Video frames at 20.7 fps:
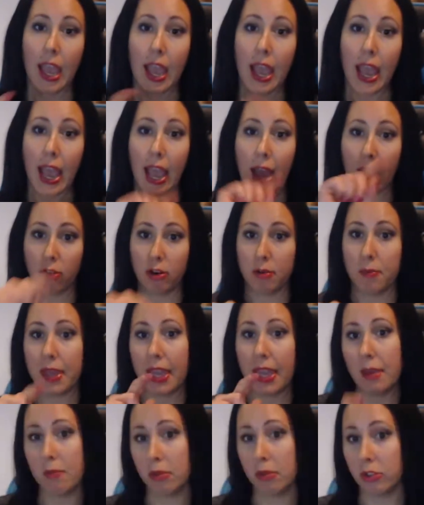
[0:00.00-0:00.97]
how to
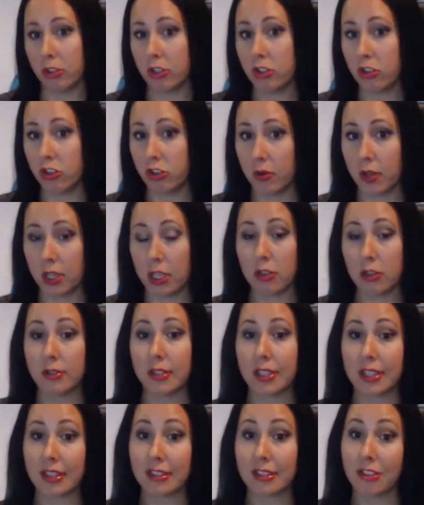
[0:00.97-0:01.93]
be able to do it
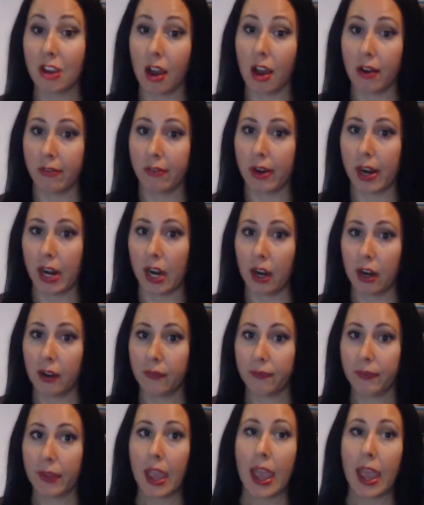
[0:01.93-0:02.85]
using the software,